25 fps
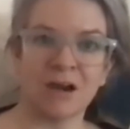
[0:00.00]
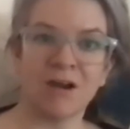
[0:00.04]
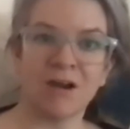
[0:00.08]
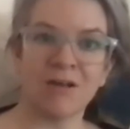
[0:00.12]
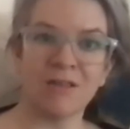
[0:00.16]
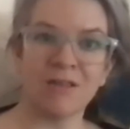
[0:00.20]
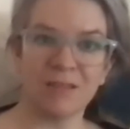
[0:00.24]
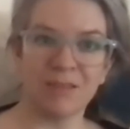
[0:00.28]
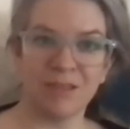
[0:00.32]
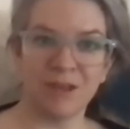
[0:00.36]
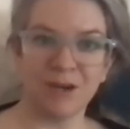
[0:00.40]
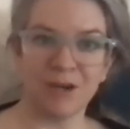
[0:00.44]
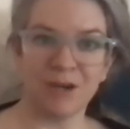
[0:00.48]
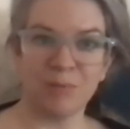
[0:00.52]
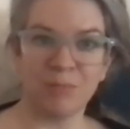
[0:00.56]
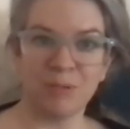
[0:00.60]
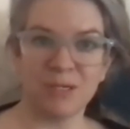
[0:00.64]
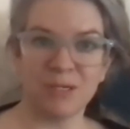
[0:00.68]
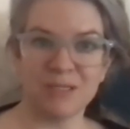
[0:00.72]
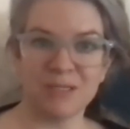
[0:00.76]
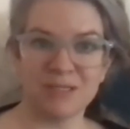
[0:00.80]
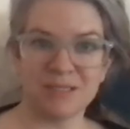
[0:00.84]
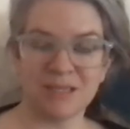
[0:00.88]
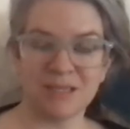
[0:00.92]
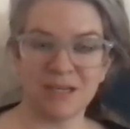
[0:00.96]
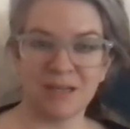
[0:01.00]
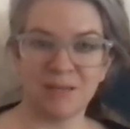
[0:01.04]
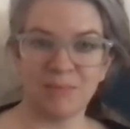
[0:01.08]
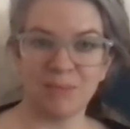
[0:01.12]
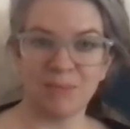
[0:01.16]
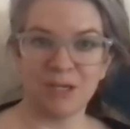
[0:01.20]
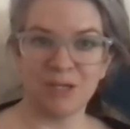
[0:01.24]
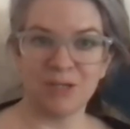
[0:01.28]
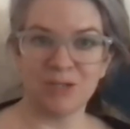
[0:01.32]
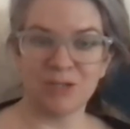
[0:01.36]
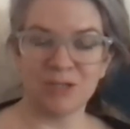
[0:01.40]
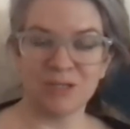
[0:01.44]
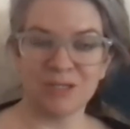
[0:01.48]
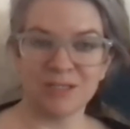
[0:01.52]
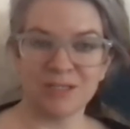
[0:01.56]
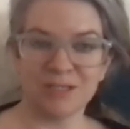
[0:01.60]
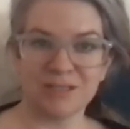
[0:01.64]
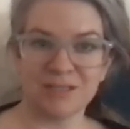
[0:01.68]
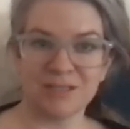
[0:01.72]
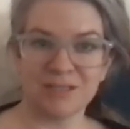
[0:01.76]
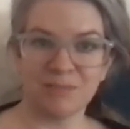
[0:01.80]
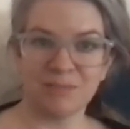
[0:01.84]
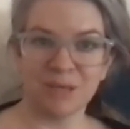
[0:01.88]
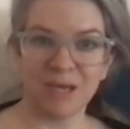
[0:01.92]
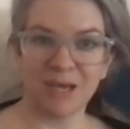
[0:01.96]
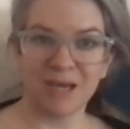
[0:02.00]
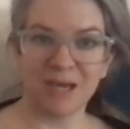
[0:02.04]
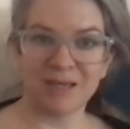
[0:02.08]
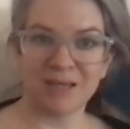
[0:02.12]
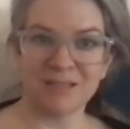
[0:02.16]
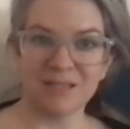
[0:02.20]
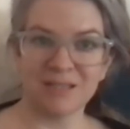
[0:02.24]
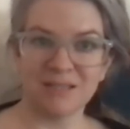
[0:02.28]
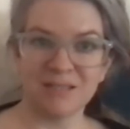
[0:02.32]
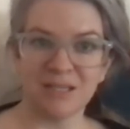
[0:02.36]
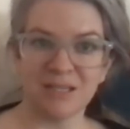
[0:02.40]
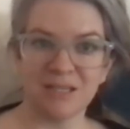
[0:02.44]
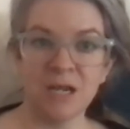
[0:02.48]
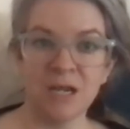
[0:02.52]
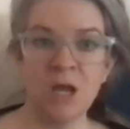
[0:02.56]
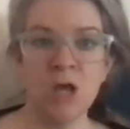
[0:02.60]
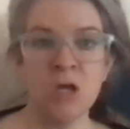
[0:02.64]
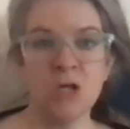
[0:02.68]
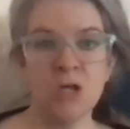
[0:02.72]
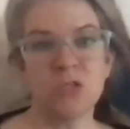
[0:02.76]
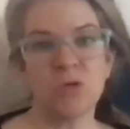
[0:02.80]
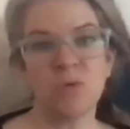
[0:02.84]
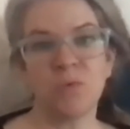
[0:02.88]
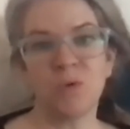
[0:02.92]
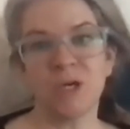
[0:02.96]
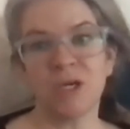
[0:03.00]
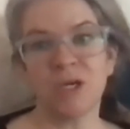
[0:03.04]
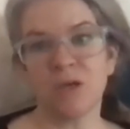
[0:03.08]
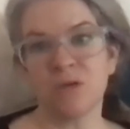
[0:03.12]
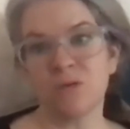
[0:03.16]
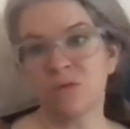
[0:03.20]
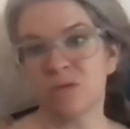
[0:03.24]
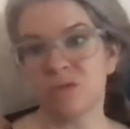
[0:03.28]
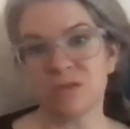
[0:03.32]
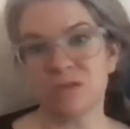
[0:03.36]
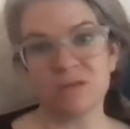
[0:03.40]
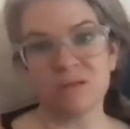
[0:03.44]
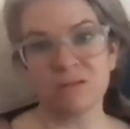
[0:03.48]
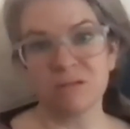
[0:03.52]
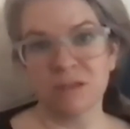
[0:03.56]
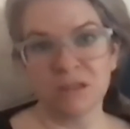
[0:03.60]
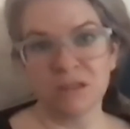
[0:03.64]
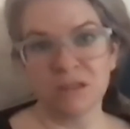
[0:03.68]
are the therapies that a patient needs to be accessing. So we used